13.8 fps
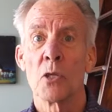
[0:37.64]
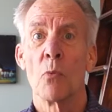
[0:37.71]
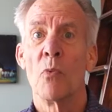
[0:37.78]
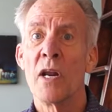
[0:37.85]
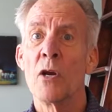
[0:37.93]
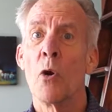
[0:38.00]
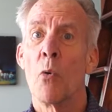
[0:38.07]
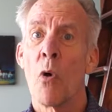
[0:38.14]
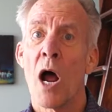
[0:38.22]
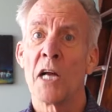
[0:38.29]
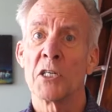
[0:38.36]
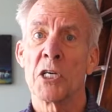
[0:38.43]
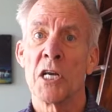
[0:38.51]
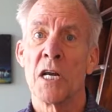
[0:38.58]
the window
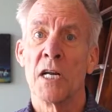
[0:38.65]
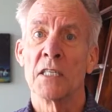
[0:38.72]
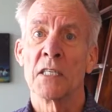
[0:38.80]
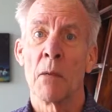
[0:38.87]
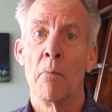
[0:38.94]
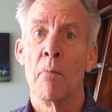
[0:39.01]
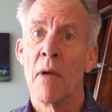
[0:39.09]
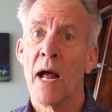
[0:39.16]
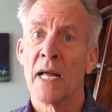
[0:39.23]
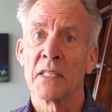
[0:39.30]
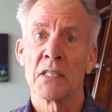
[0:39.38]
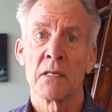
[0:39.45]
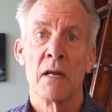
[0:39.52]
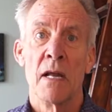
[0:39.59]
washing is a
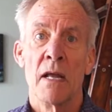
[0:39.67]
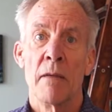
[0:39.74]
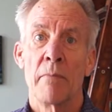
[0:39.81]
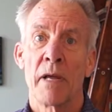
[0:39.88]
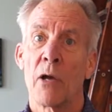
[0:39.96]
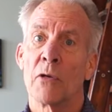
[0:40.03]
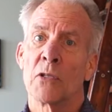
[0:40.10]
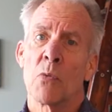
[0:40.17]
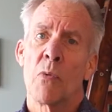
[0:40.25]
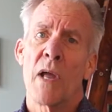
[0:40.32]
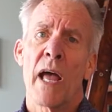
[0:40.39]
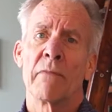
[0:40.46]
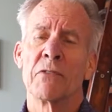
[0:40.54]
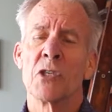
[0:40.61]
must because
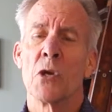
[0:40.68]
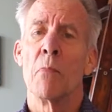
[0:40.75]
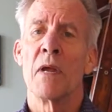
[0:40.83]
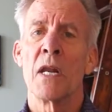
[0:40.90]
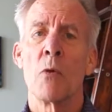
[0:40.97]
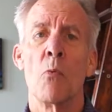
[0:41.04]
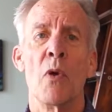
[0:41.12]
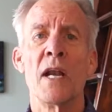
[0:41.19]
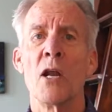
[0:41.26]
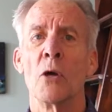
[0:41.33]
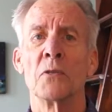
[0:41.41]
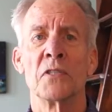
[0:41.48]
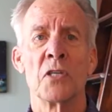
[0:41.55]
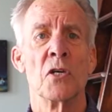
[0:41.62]
we have so many
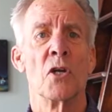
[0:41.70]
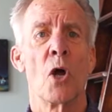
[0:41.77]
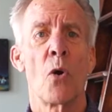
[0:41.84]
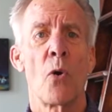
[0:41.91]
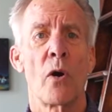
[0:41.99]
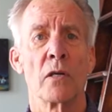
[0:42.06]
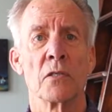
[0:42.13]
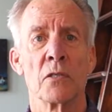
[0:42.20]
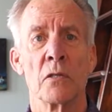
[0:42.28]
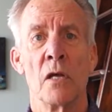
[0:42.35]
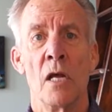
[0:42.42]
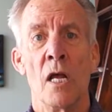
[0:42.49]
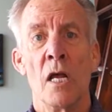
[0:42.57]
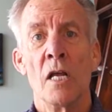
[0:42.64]
windows and doors.
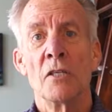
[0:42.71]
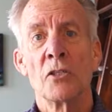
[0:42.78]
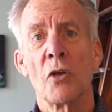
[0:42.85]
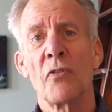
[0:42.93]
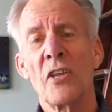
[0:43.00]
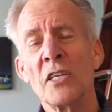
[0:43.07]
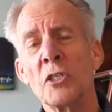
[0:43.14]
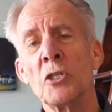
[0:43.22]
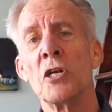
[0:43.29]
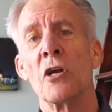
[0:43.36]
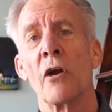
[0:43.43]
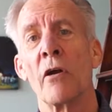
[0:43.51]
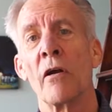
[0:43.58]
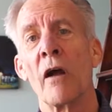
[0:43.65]
So this
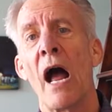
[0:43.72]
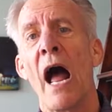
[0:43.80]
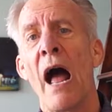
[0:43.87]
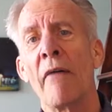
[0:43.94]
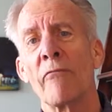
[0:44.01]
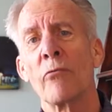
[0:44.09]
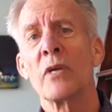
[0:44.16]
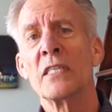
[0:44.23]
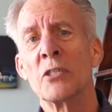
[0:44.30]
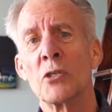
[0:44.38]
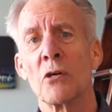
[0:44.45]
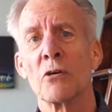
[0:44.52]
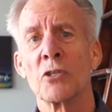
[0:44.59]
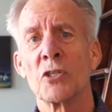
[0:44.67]
year, I've
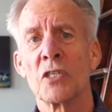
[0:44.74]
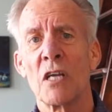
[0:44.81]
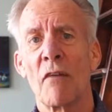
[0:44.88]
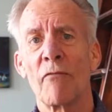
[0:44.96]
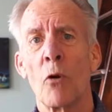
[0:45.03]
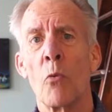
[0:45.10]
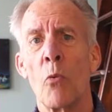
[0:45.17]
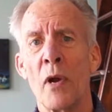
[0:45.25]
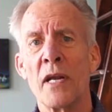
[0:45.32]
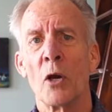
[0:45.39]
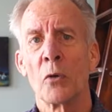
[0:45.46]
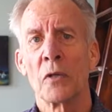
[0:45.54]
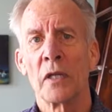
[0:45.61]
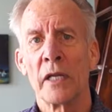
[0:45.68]
researched several
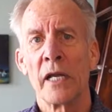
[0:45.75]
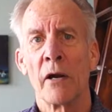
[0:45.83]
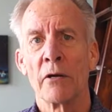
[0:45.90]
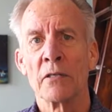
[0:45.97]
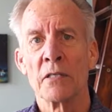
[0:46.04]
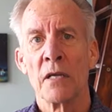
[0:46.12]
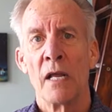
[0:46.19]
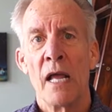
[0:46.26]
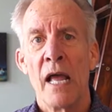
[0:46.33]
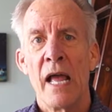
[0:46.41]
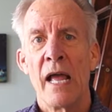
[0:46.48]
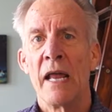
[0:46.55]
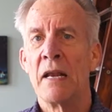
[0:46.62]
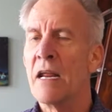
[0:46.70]
window cleaners,
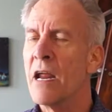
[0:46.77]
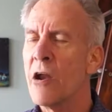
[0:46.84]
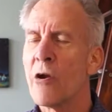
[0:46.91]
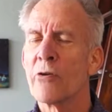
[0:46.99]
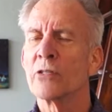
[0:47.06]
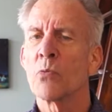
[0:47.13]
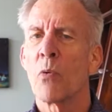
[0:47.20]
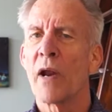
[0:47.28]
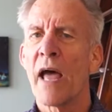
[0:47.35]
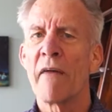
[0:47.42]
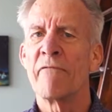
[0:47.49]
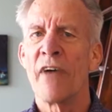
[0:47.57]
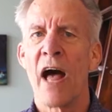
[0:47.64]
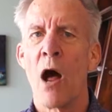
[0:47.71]
and here's what
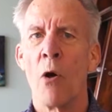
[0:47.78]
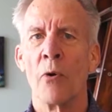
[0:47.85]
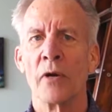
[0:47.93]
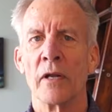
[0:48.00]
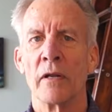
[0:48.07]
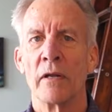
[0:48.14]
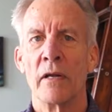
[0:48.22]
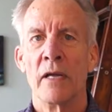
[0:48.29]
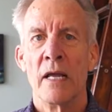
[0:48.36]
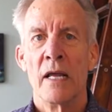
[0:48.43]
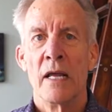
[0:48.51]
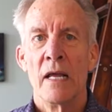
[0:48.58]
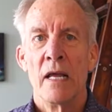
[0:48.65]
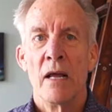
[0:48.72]
I found.
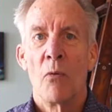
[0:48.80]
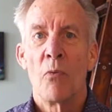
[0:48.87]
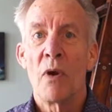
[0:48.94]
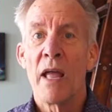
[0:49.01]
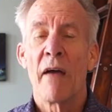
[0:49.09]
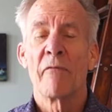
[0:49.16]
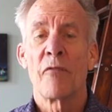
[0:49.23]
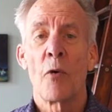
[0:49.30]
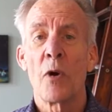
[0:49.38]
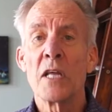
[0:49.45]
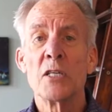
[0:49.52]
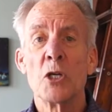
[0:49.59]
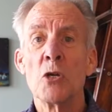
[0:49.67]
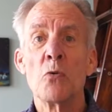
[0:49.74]
We have
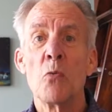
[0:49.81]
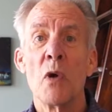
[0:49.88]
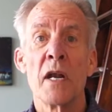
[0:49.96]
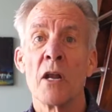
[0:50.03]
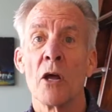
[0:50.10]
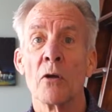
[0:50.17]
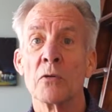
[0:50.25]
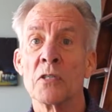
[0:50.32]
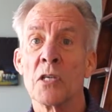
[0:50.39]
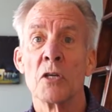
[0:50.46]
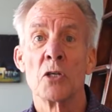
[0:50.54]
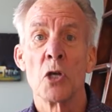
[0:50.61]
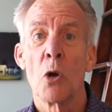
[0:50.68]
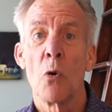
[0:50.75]
42 windows
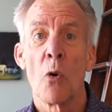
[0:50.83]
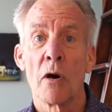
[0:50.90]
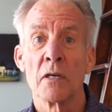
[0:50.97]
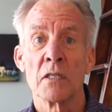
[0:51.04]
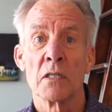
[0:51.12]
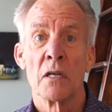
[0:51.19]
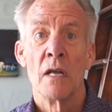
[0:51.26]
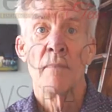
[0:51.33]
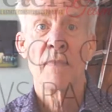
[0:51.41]
and doors,